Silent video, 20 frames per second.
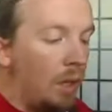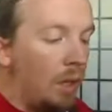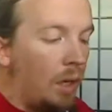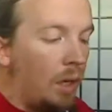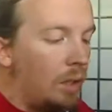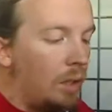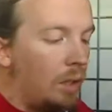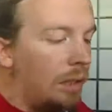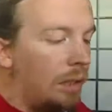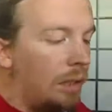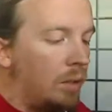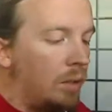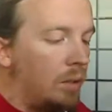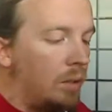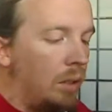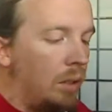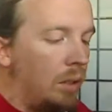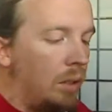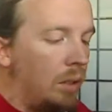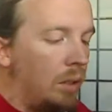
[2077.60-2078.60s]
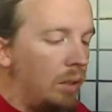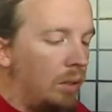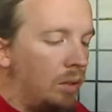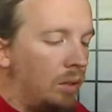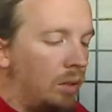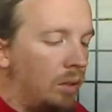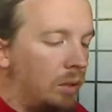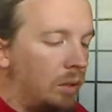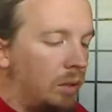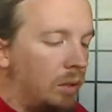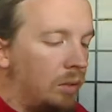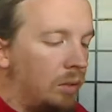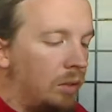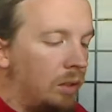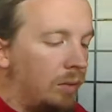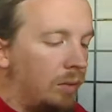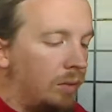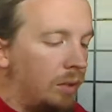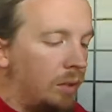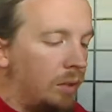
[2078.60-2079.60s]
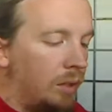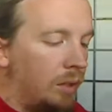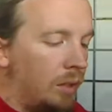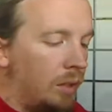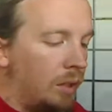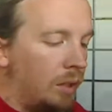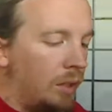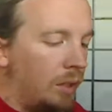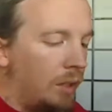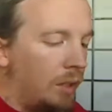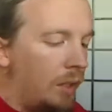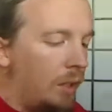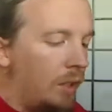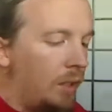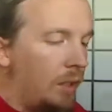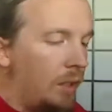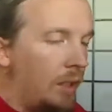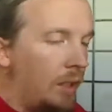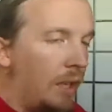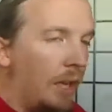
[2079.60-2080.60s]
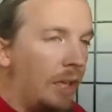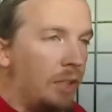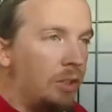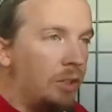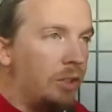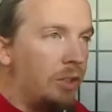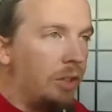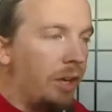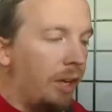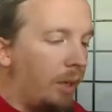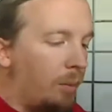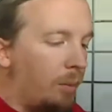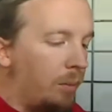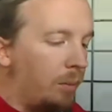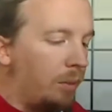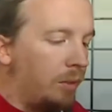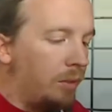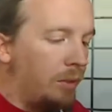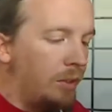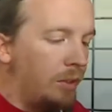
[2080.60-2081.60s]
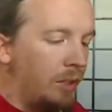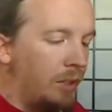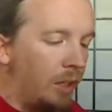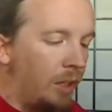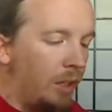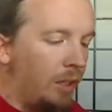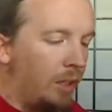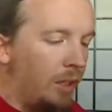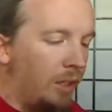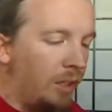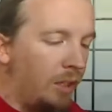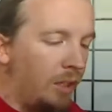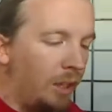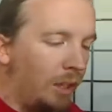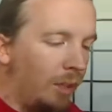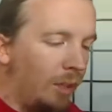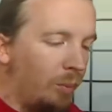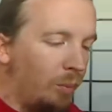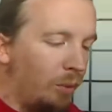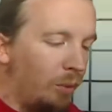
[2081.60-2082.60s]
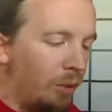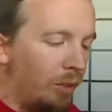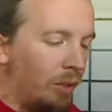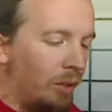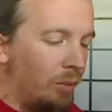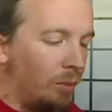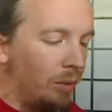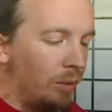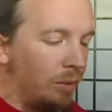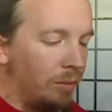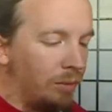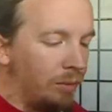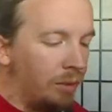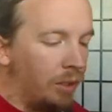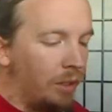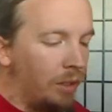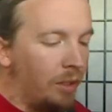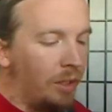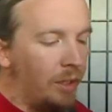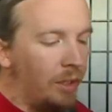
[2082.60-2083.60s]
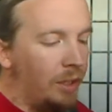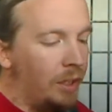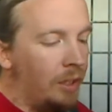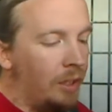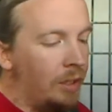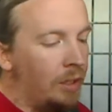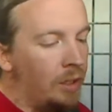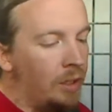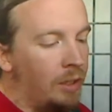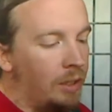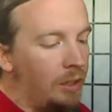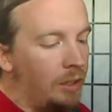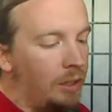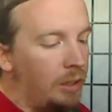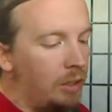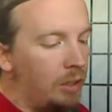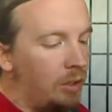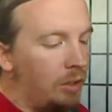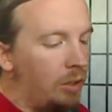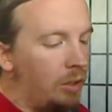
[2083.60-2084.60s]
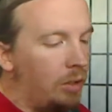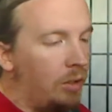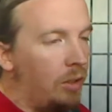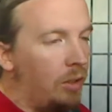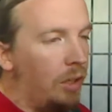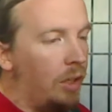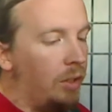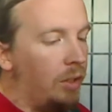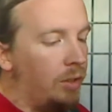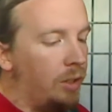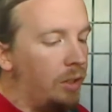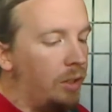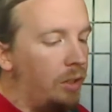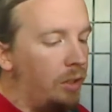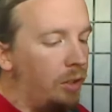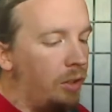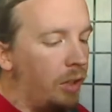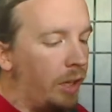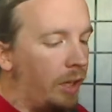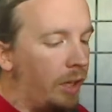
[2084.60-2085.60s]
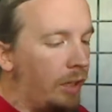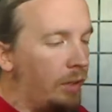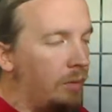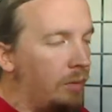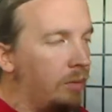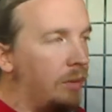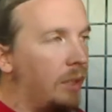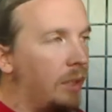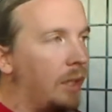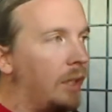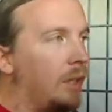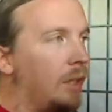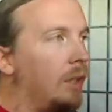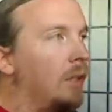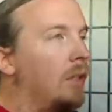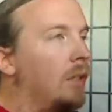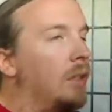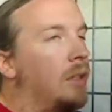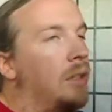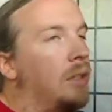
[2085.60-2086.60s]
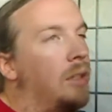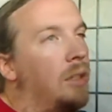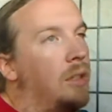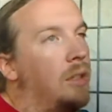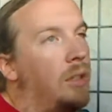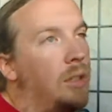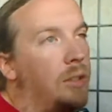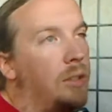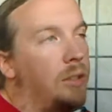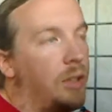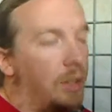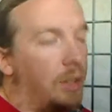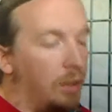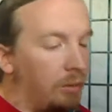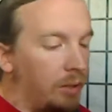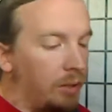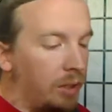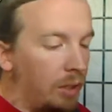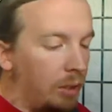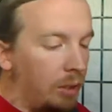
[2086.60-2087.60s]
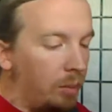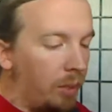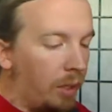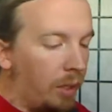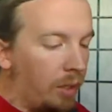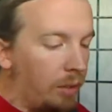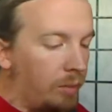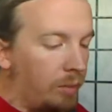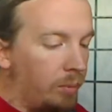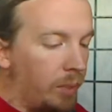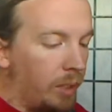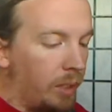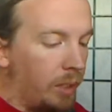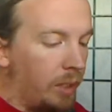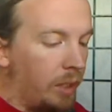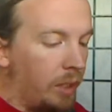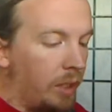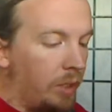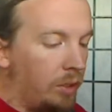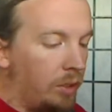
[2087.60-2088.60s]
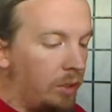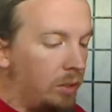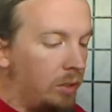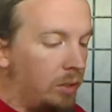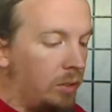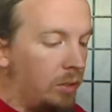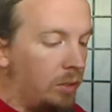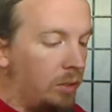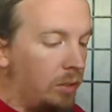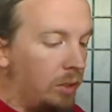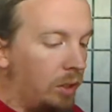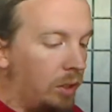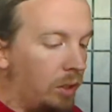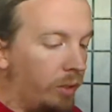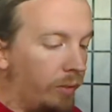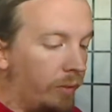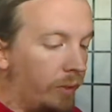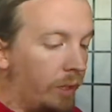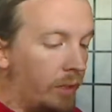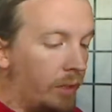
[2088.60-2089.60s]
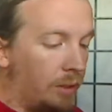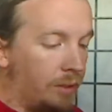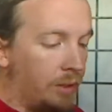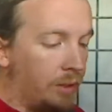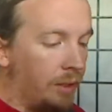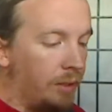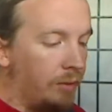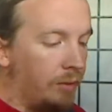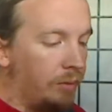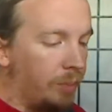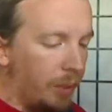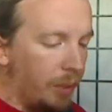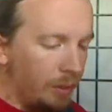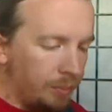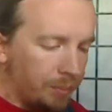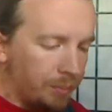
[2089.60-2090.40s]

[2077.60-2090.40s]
I think definitely a cash grab on more than one front. I think, you not only do you have like the significant amount of medications and all of that stuff, but